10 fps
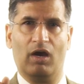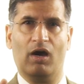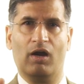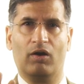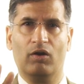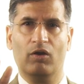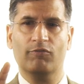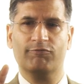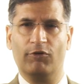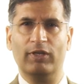are
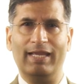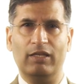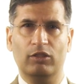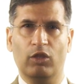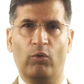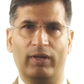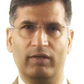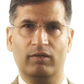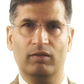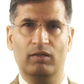fully loaded.